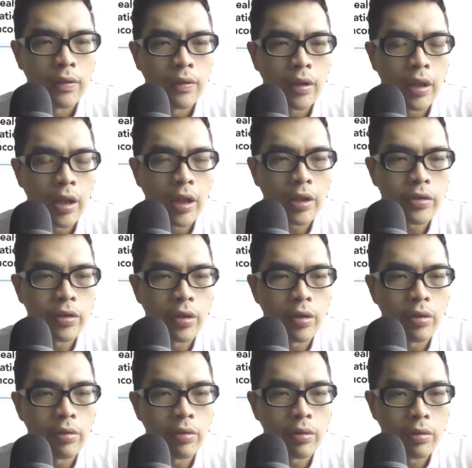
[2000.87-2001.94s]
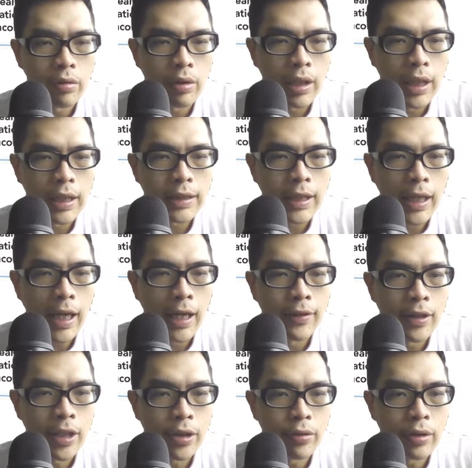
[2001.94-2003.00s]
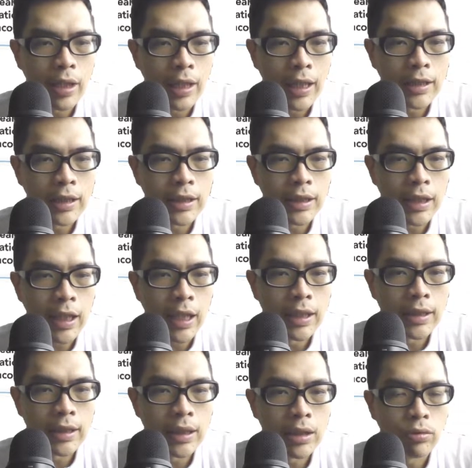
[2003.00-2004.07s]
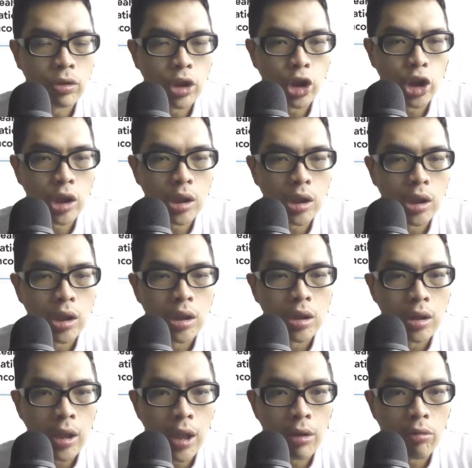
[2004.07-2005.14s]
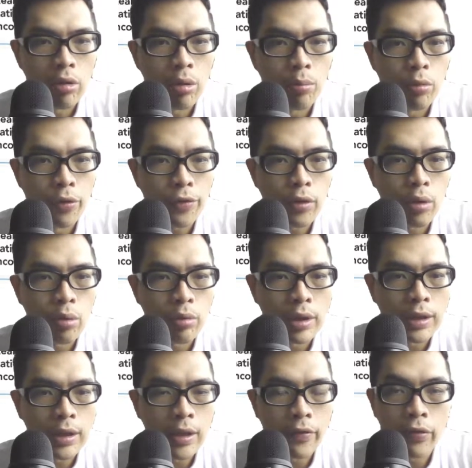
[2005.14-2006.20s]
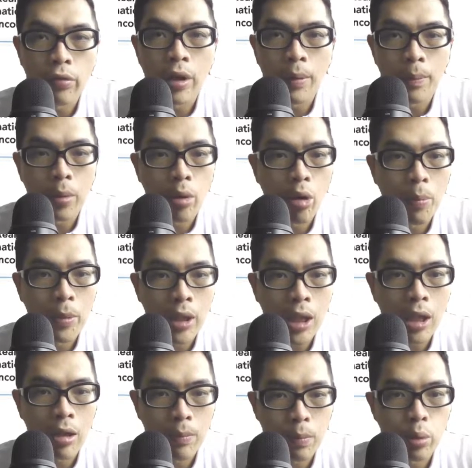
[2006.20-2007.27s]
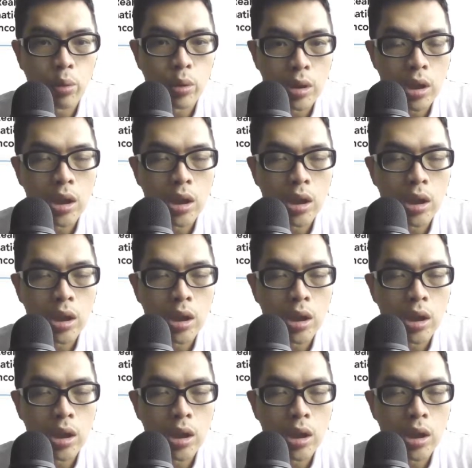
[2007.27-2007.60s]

Okay, so you realize that underutilized is the Keynesian region. Okay, we'll move towards the full employment output.